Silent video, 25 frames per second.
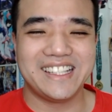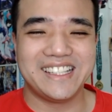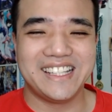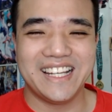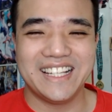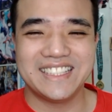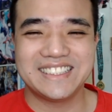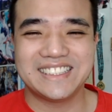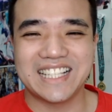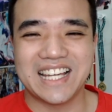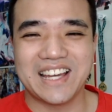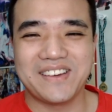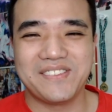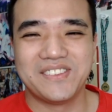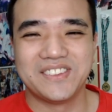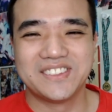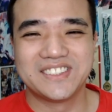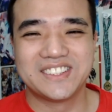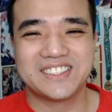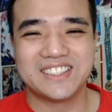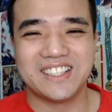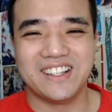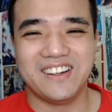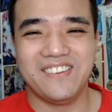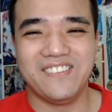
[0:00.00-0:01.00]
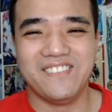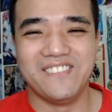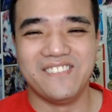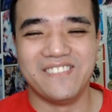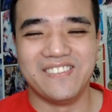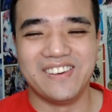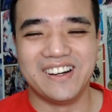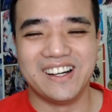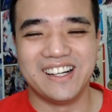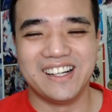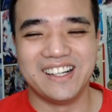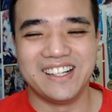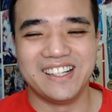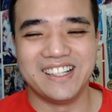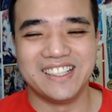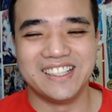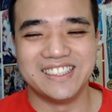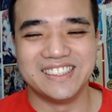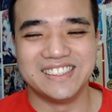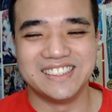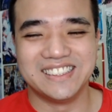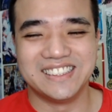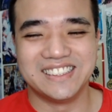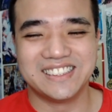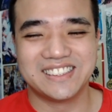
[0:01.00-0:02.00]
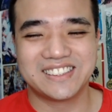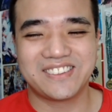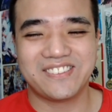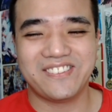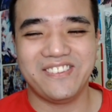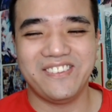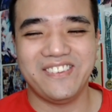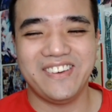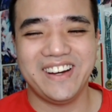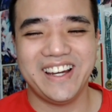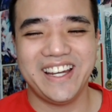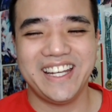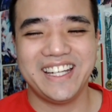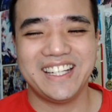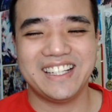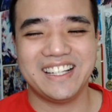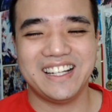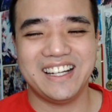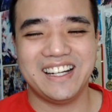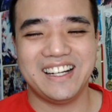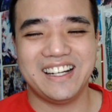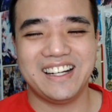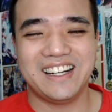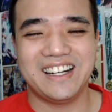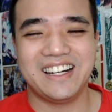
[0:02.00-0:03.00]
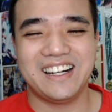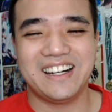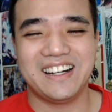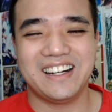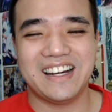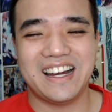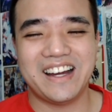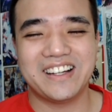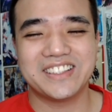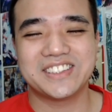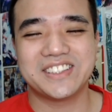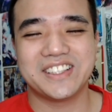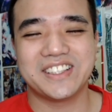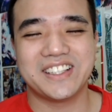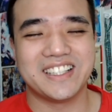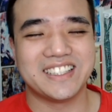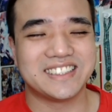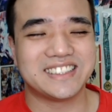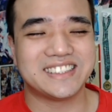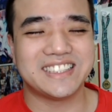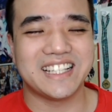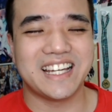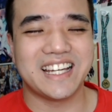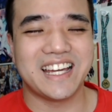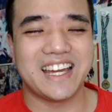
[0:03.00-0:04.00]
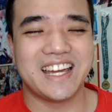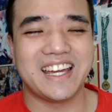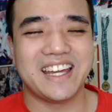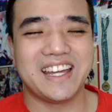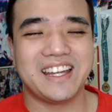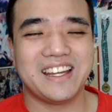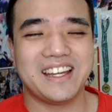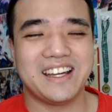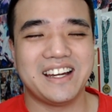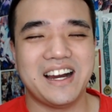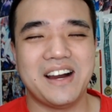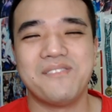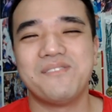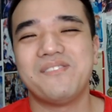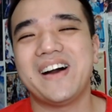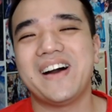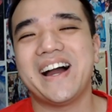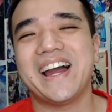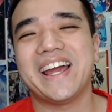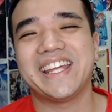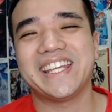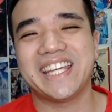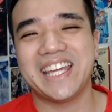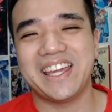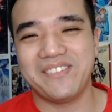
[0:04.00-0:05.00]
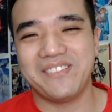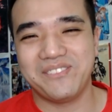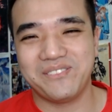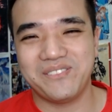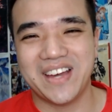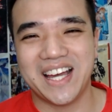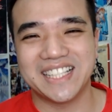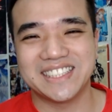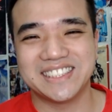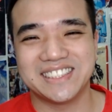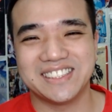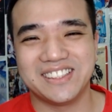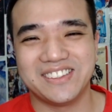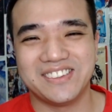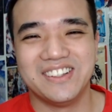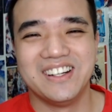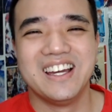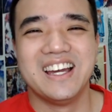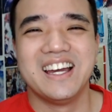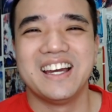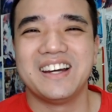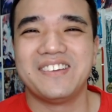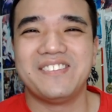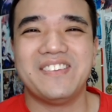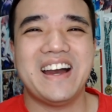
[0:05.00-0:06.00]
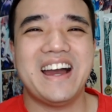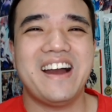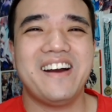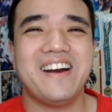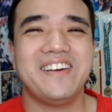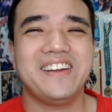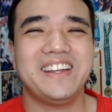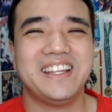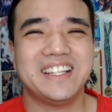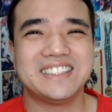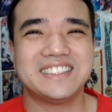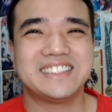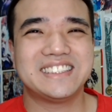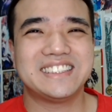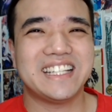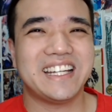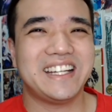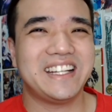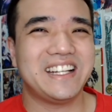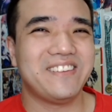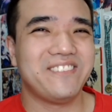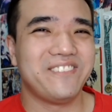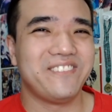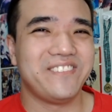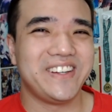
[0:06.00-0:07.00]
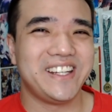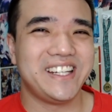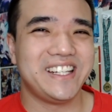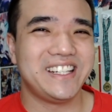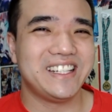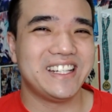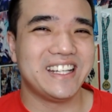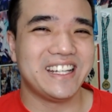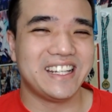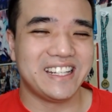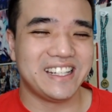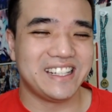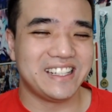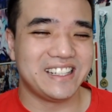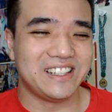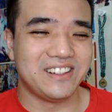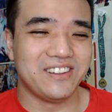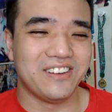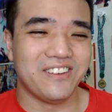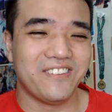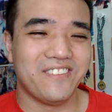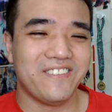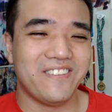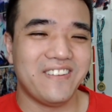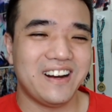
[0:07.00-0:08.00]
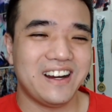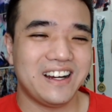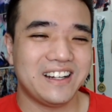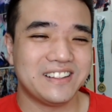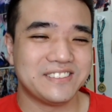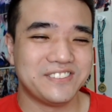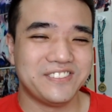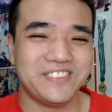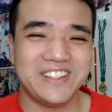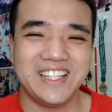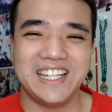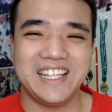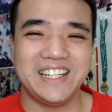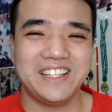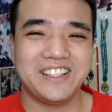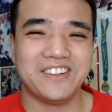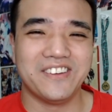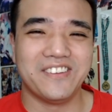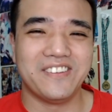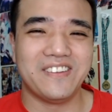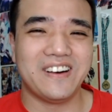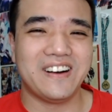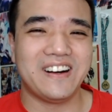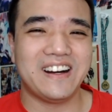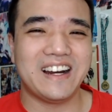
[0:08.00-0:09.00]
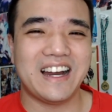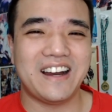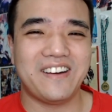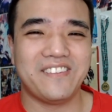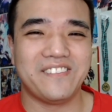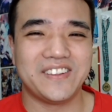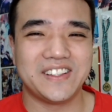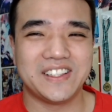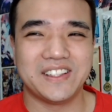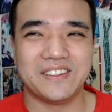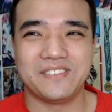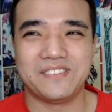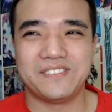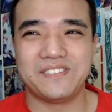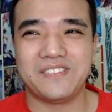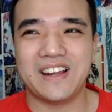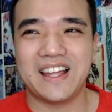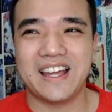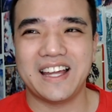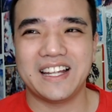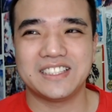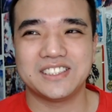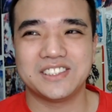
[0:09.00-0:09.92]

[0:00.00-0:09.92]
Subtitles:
this episode was quite, how do I say, a mind game battle. Well, we can say that Wein and Loa really go all out with the plan